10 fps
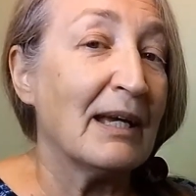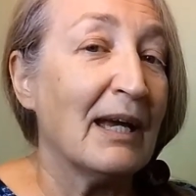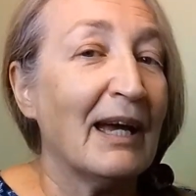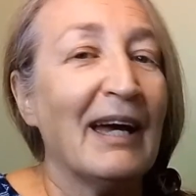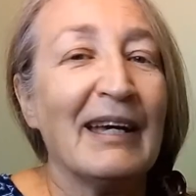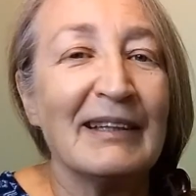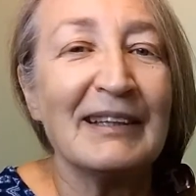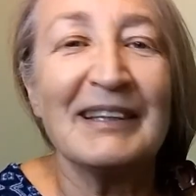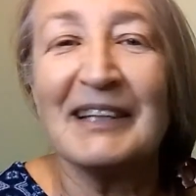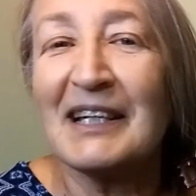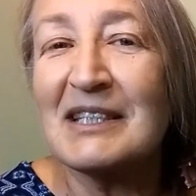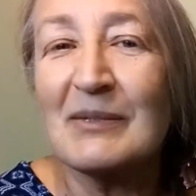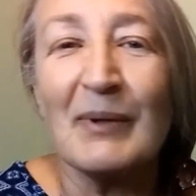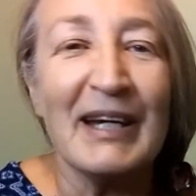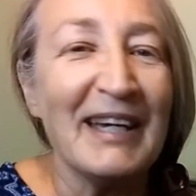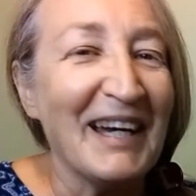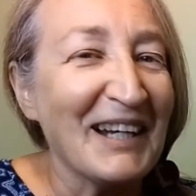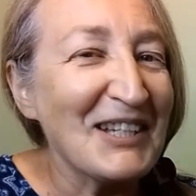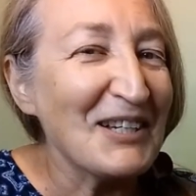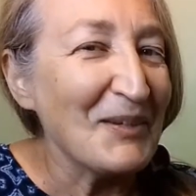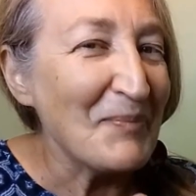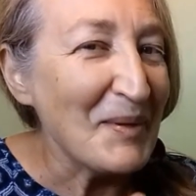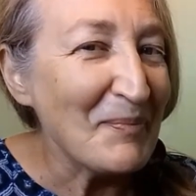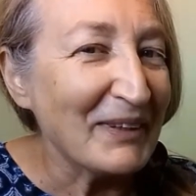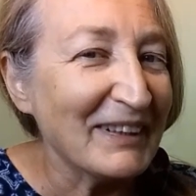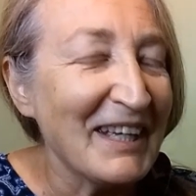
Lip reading: And that's why actually people